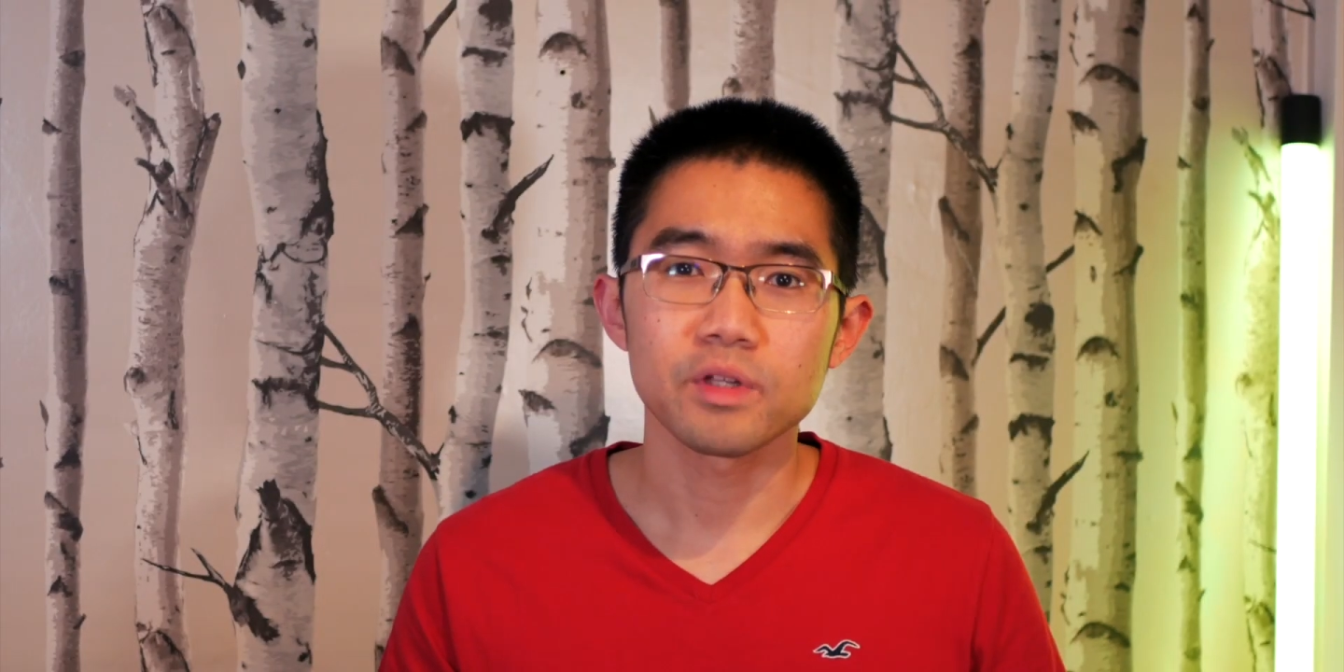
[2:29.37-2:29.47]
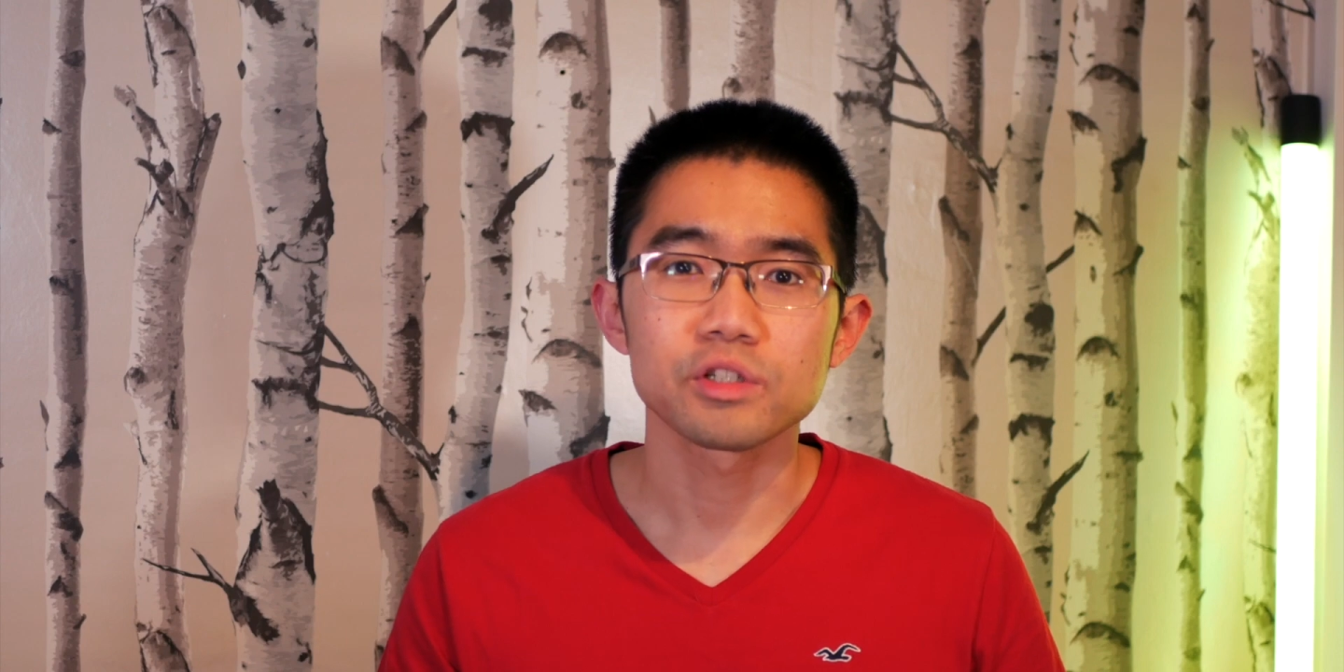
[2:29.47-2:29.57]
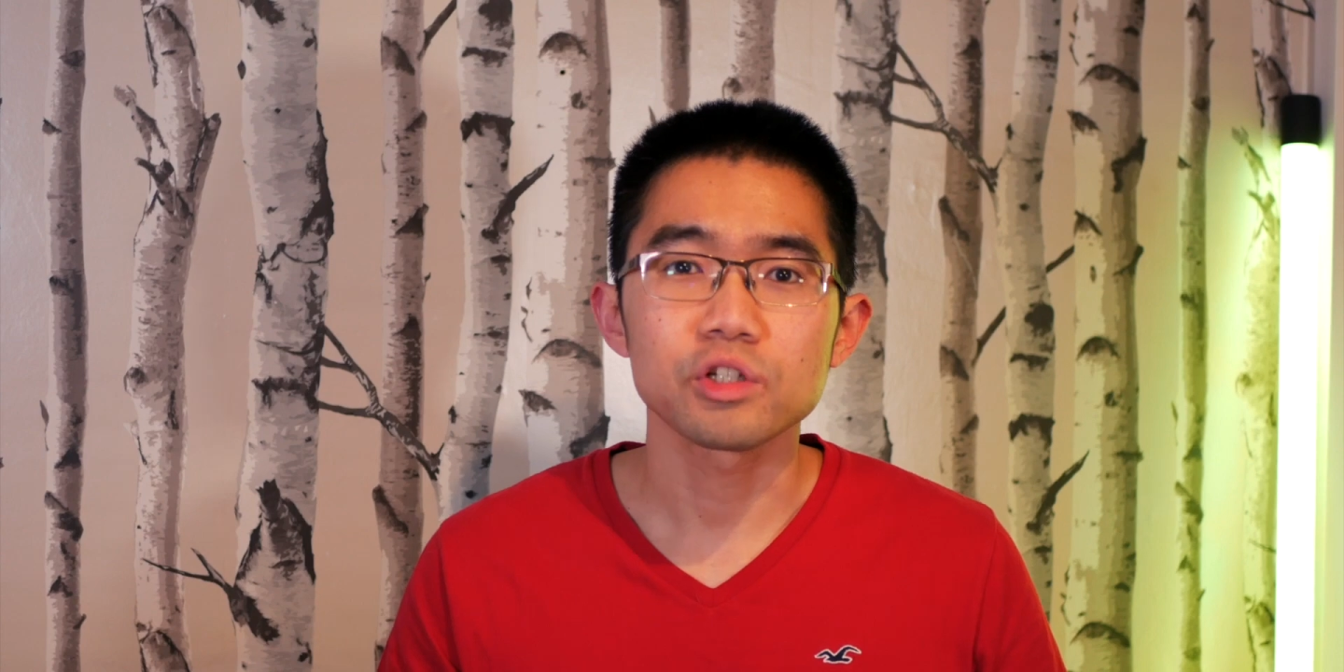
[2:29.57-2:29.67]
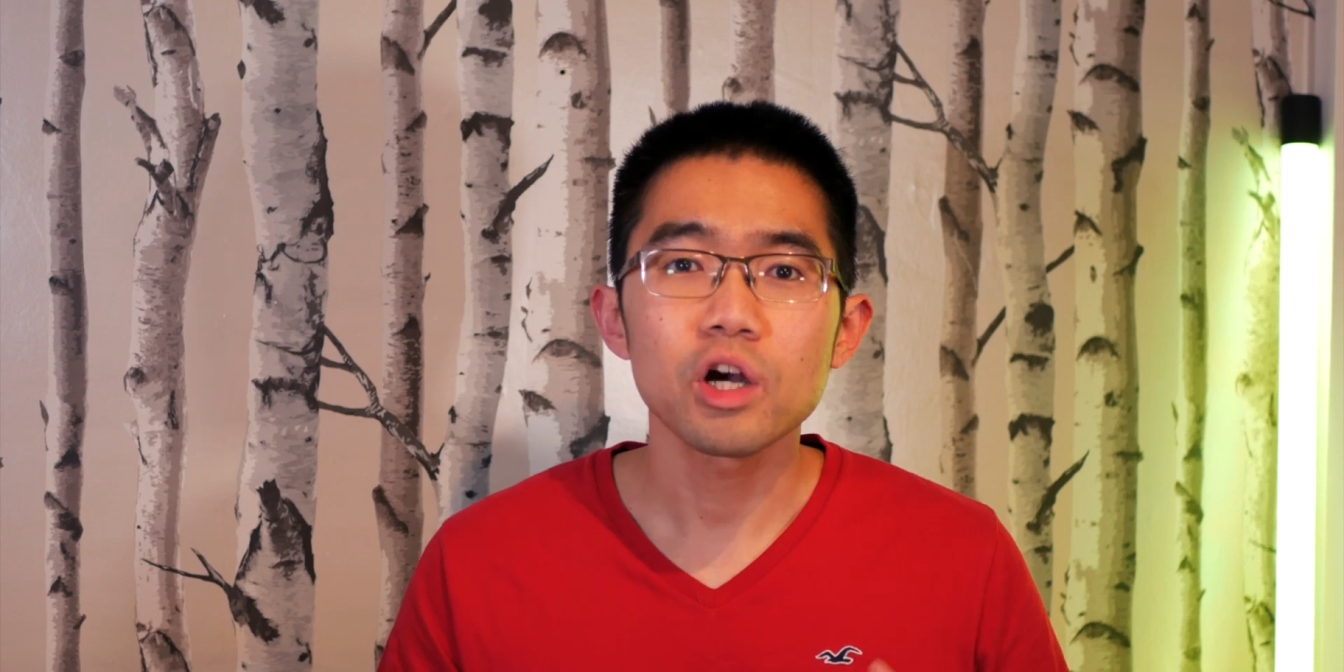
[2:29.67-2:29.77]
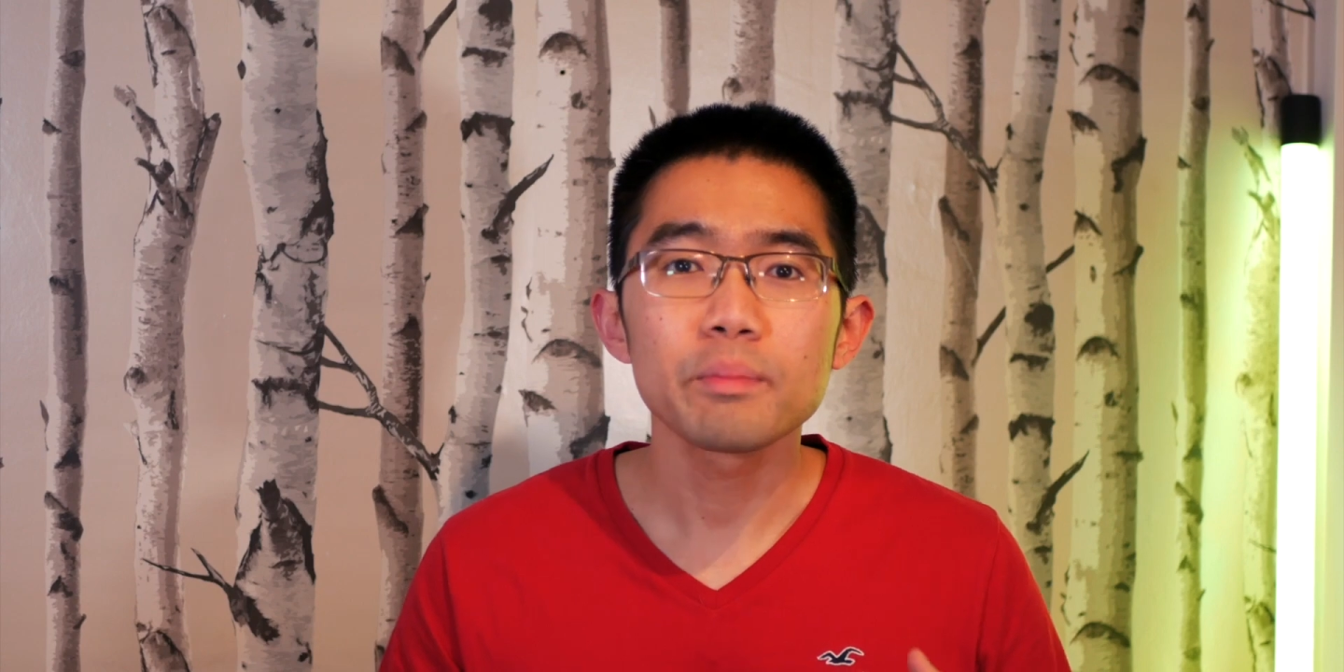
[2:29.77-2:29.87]

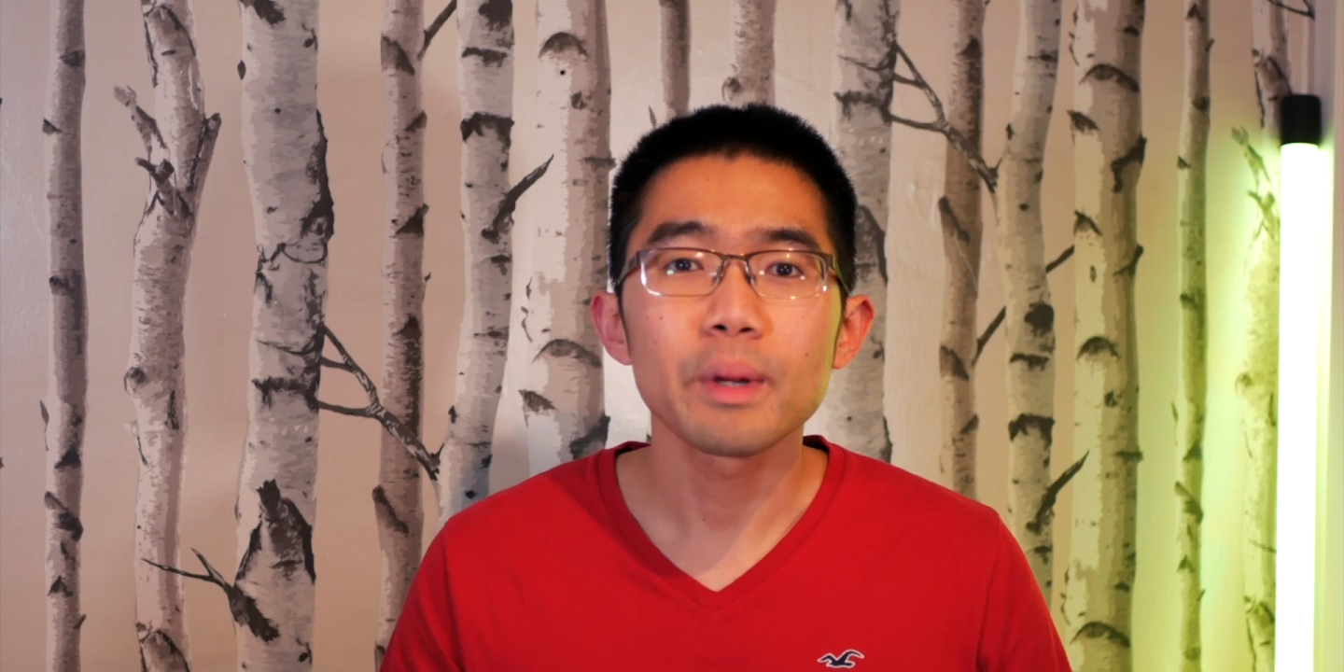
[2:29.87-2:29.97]
Start